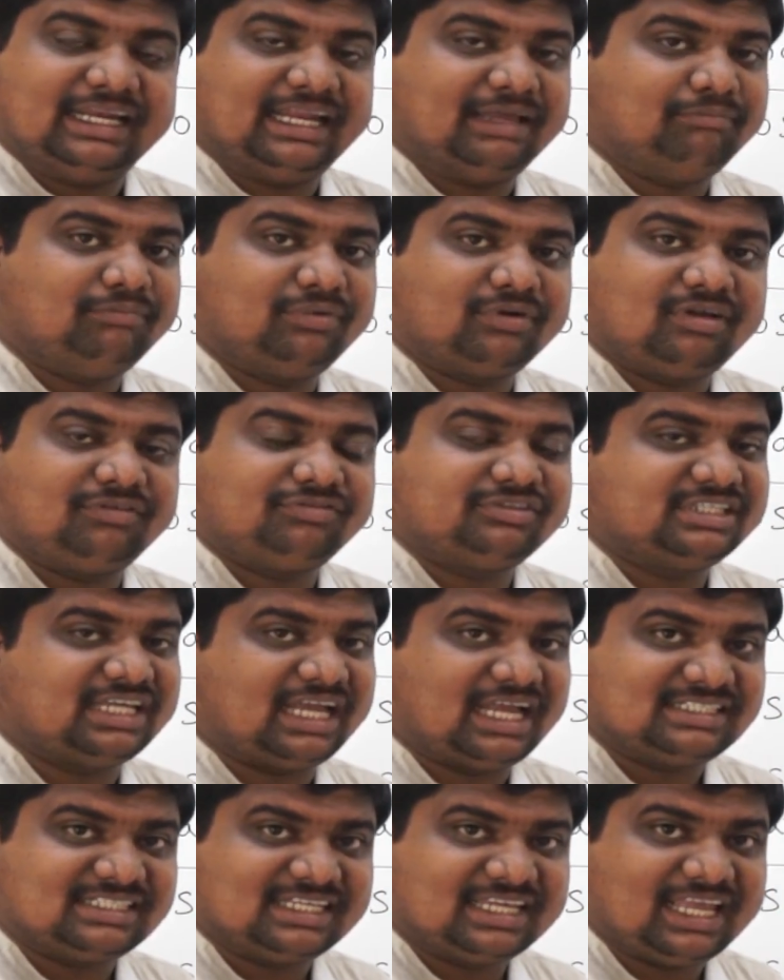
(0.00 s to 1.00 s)
number of
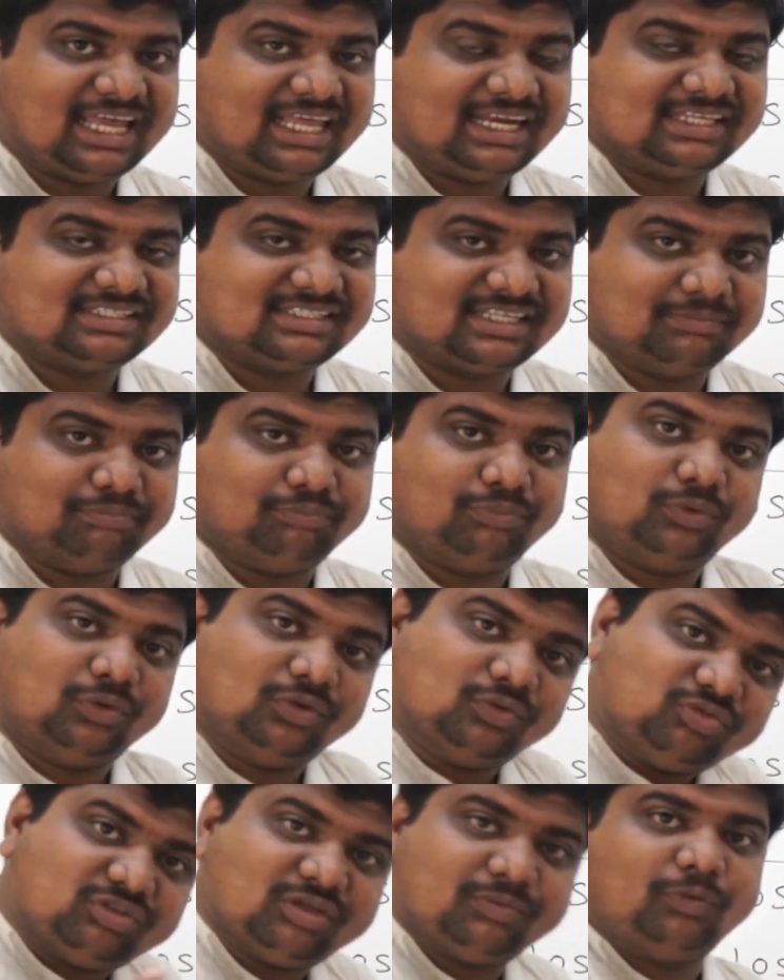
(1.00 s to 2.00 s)
charge carriers in
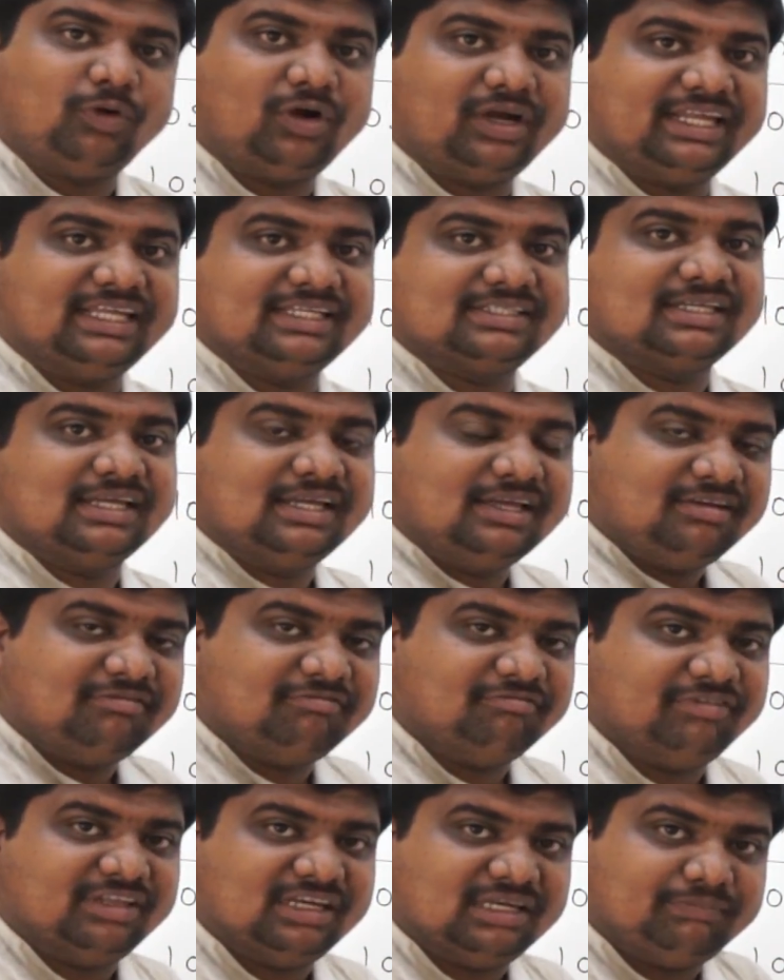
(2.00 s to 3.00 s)
both the bodies
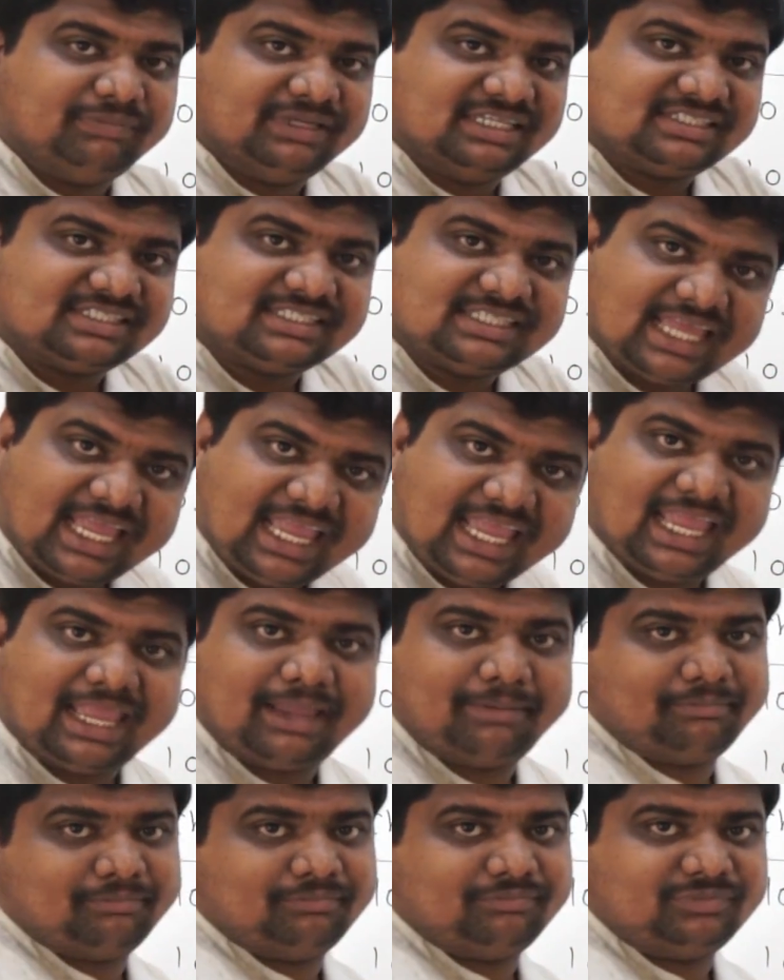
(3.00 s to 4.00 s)
will be
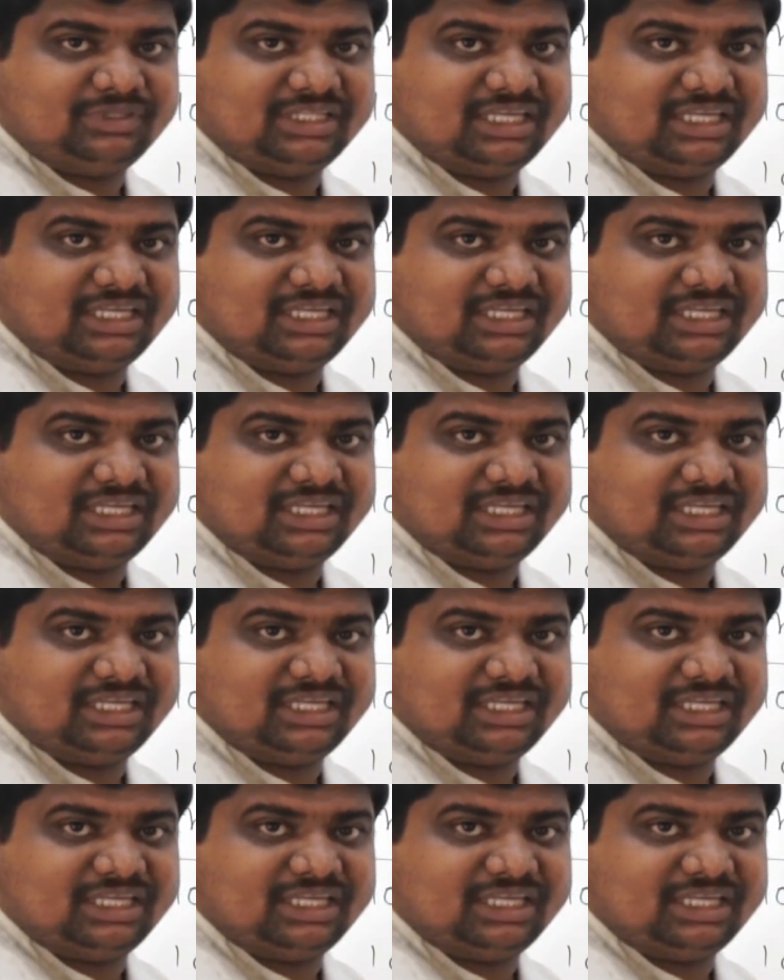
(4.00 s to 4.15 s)
same.